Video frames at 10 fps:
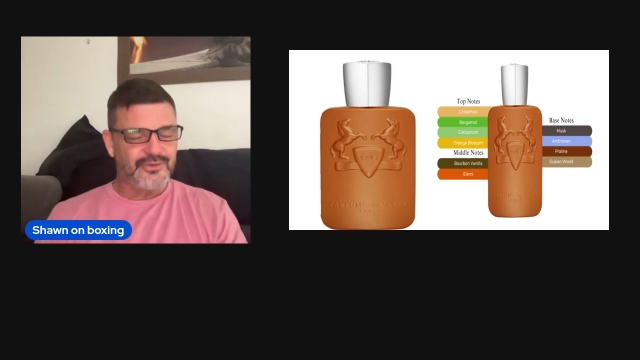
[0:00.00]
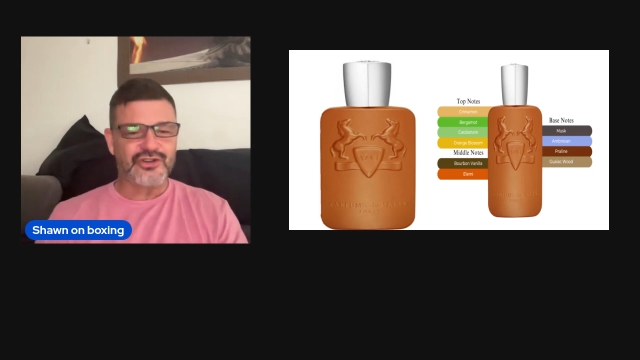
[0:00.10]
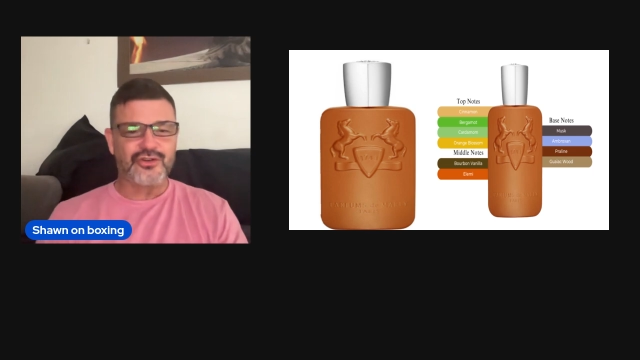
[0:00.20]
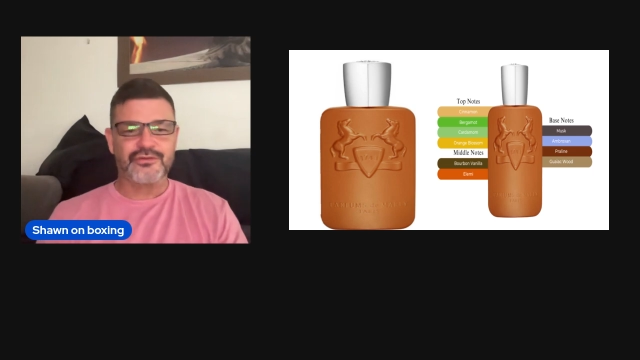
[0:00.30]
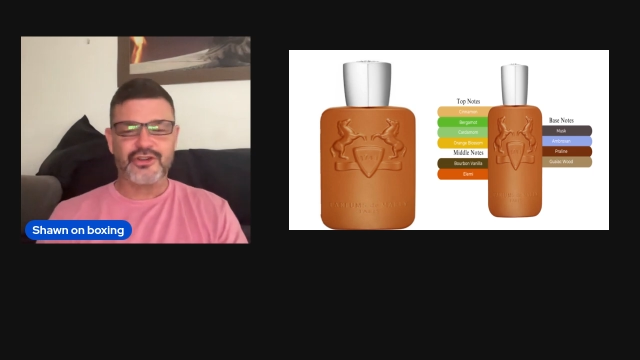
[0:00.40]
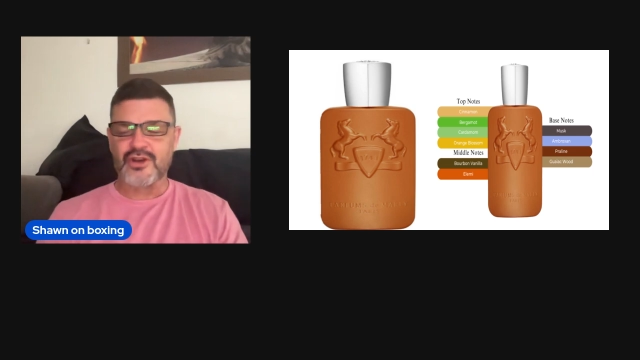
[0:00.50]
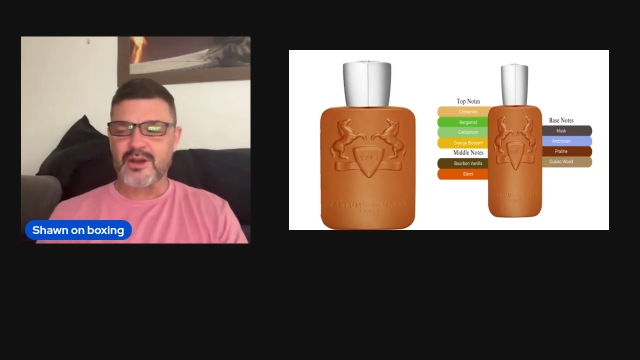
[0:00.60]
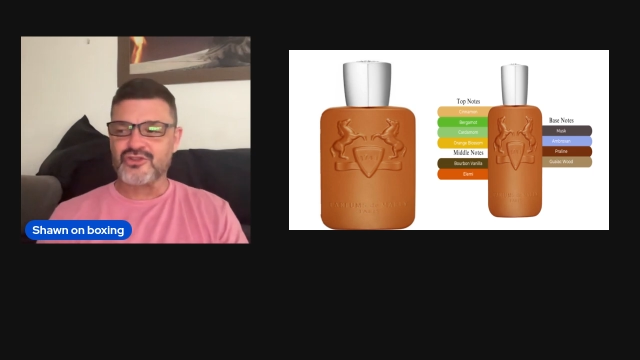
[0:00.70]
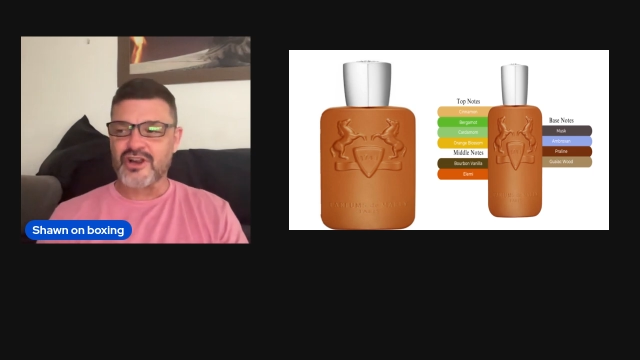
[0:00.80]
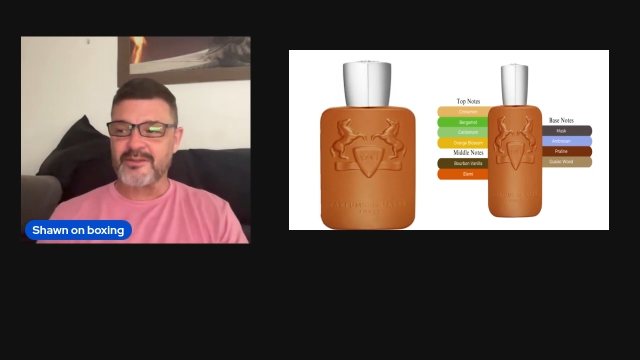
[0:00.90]
So,
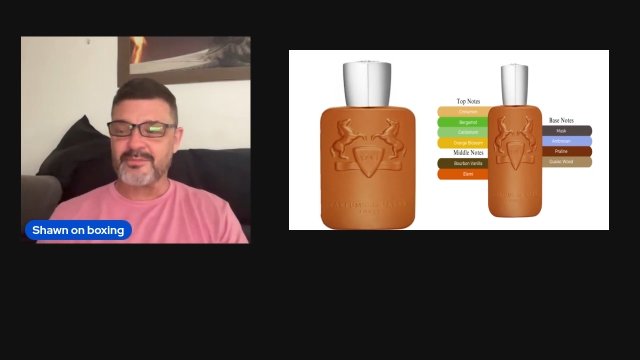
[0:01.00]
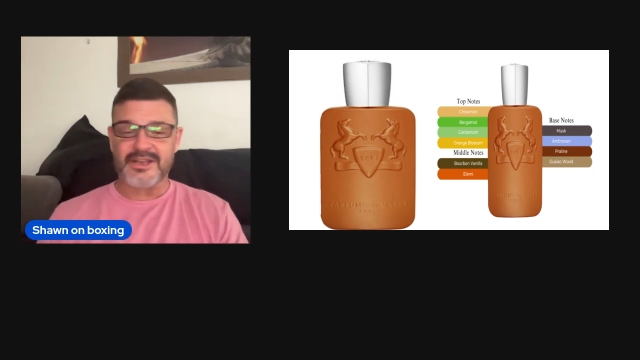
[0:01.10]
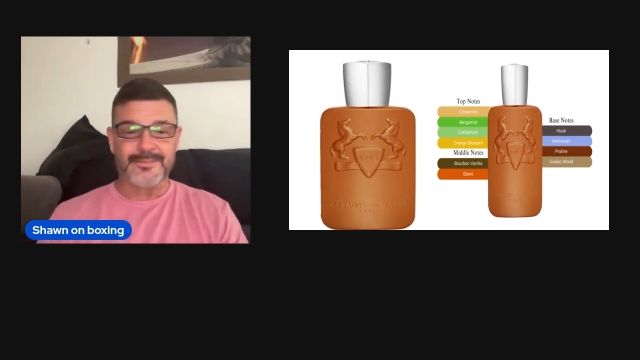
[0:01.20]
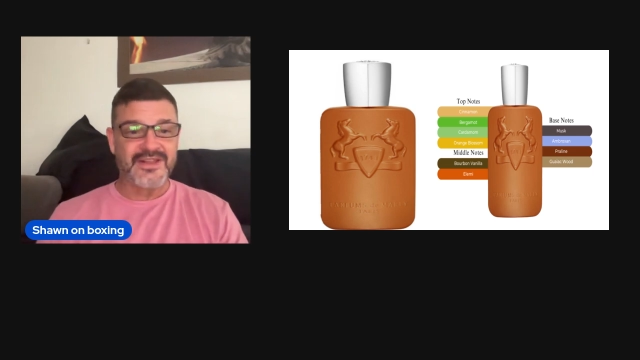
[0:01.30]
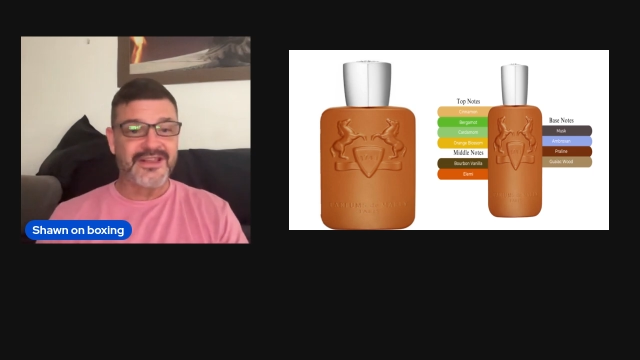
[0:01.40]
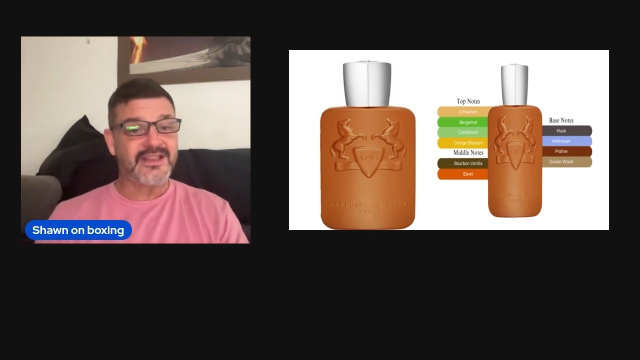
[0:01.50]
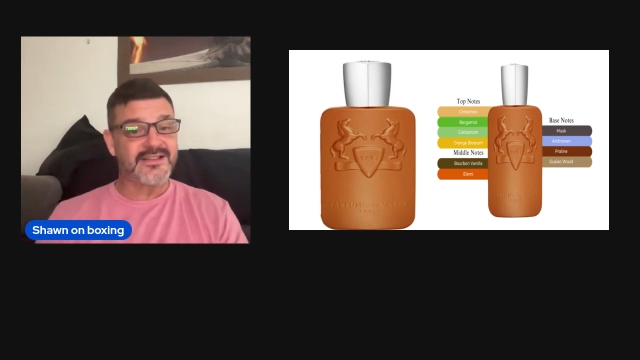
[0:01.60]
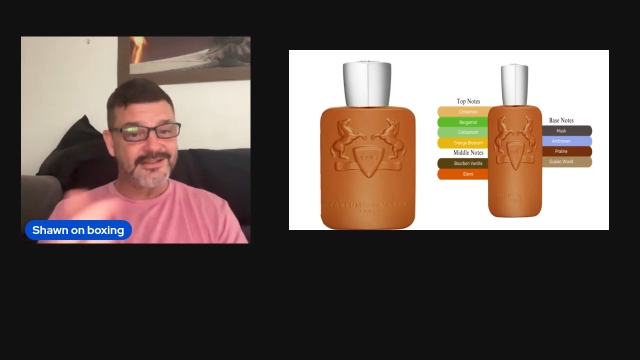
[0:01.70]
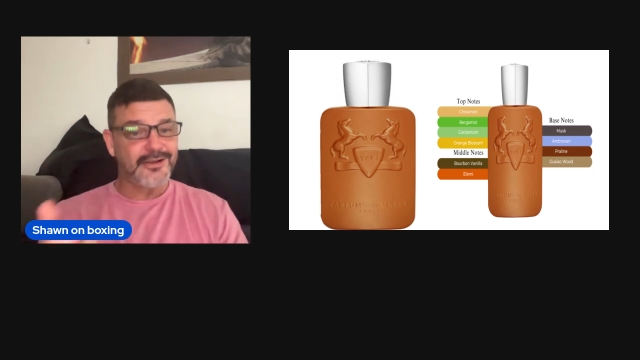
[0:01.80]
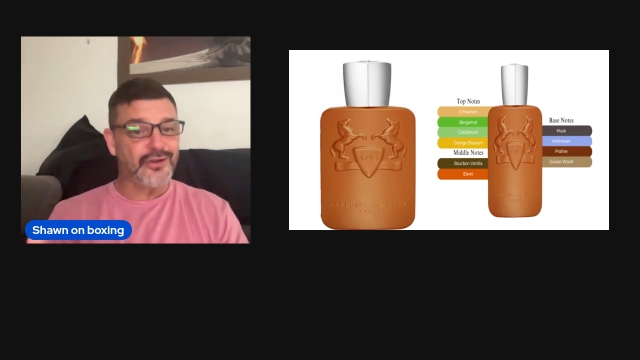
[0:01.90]
I'm trying to be
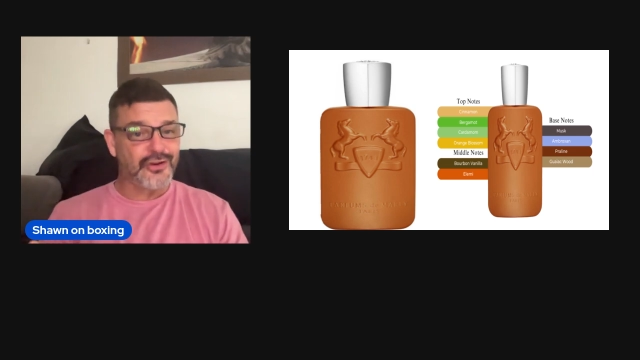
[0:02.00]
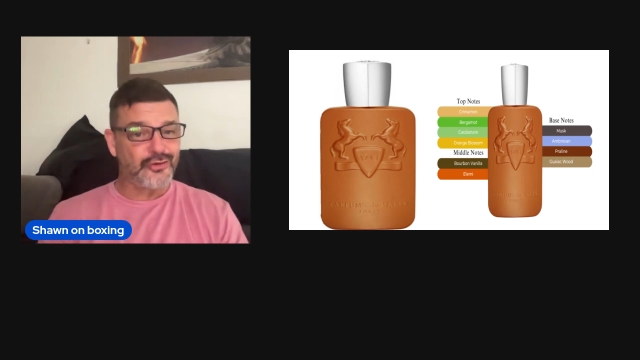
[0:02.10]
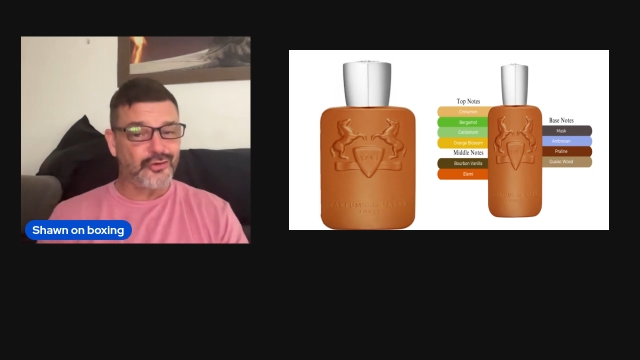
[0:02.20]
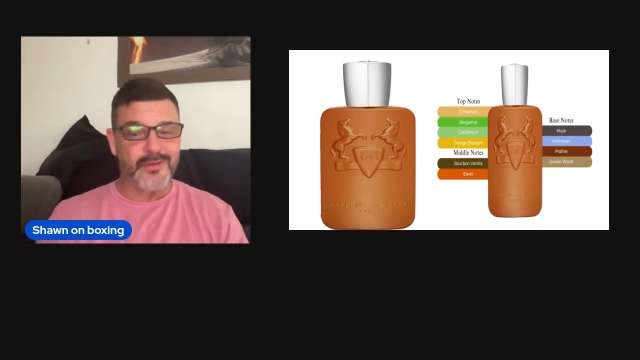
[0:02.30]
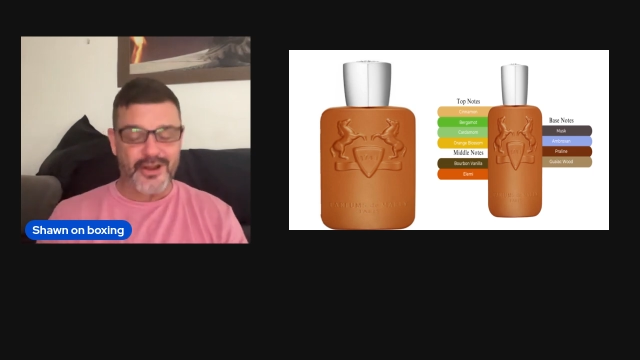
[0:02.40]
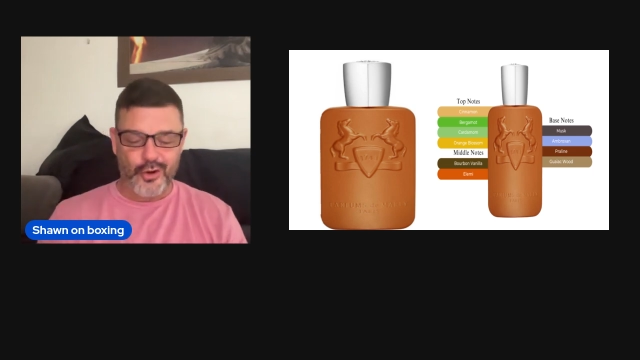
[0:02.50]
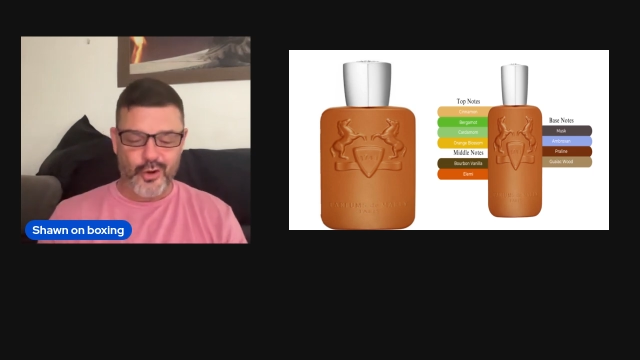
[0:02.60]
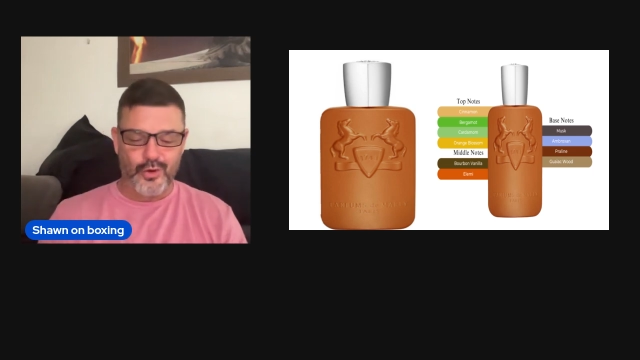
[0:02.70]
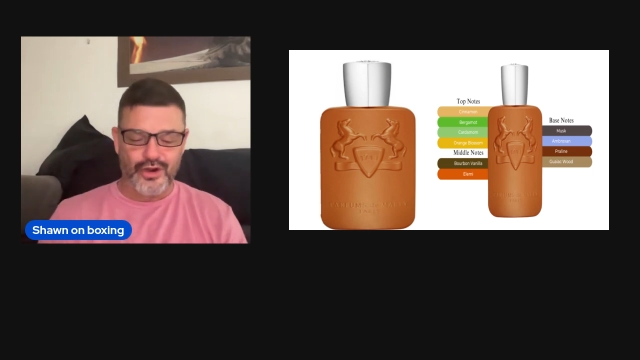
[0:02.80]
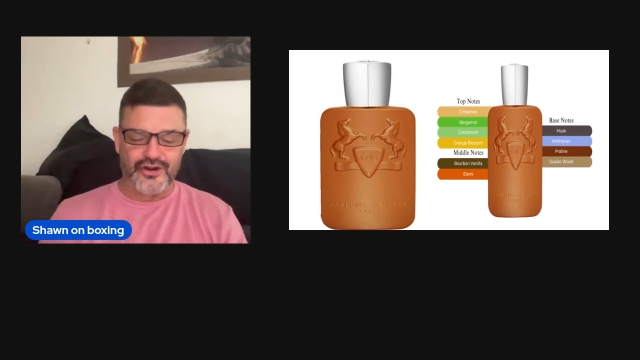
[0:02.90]
considerate to my
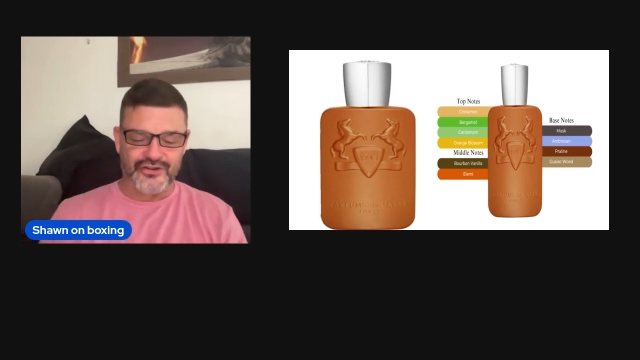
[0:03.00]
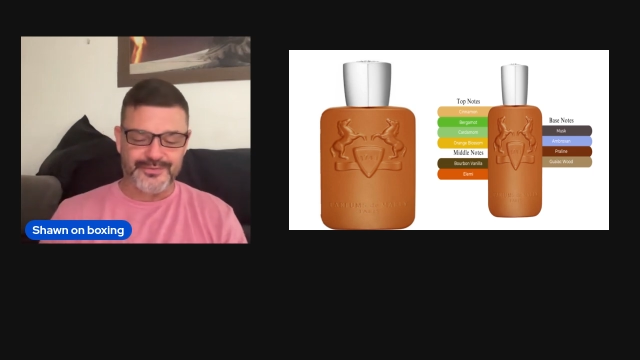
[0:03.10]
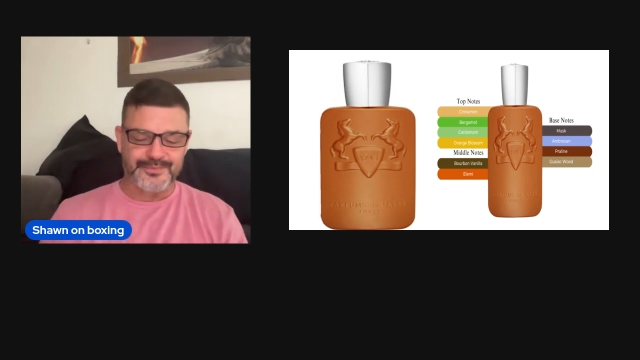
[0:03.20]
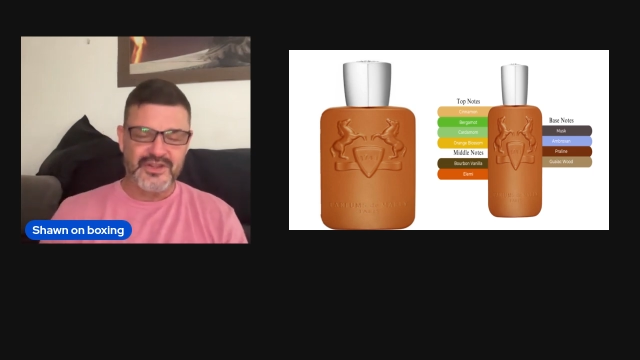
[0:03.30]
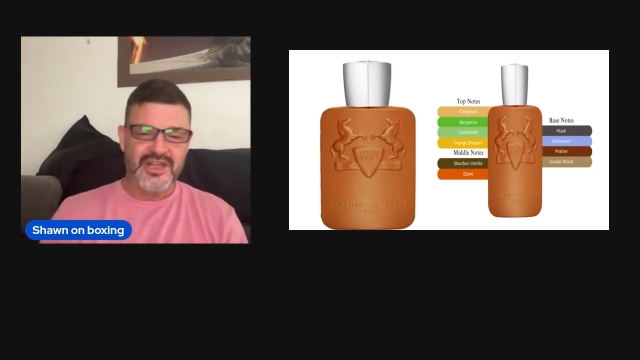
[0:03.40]
co-workers.